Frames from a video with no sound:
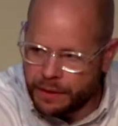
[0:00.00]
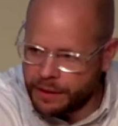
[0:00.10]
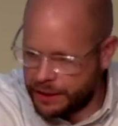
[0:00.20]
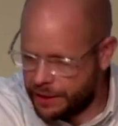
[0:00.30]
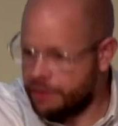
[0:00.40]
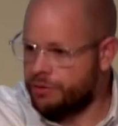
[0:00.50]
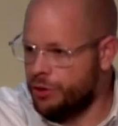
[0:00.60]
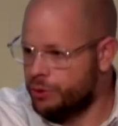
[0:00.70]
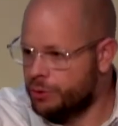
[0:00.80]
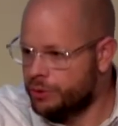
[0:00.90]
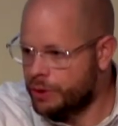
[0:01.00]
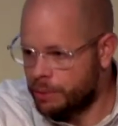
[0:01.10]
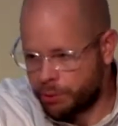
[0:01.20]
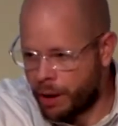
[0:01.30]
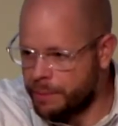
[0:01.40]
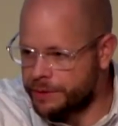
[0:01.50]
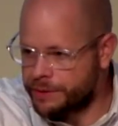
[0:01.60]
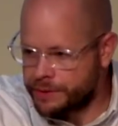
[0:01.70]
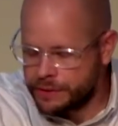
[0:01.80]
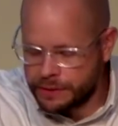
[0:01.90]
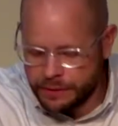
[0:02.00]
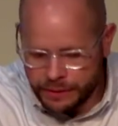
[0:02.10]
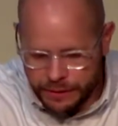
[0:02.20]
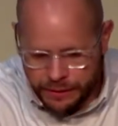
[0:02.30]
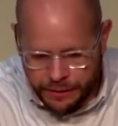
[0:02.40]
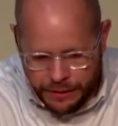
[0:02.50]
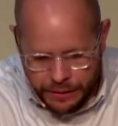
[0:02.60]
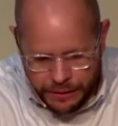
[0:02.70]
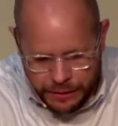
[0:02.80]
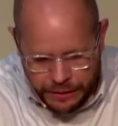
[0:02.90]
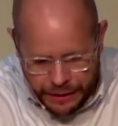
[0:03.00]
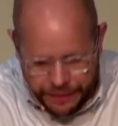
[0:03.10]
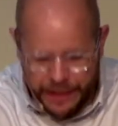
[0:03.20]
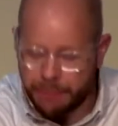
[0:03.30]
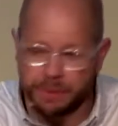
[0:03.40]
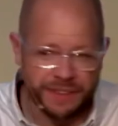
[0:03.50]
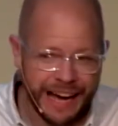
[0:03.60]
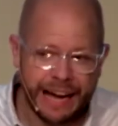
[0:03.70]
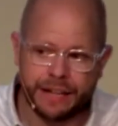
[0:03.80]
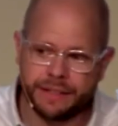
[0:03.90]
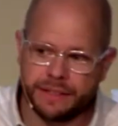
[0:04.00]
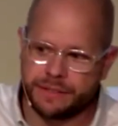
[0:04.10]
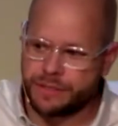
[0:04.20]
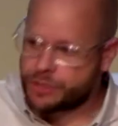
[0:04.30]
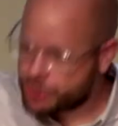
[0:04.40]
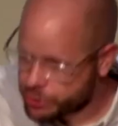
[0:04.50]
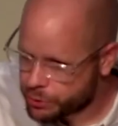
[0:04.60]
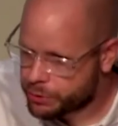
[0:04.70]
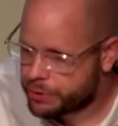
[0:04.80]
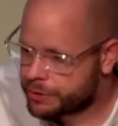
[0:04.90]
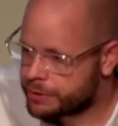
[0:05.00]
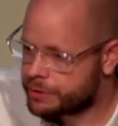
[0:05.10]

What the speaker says: can give you a promise like that, but that is the truth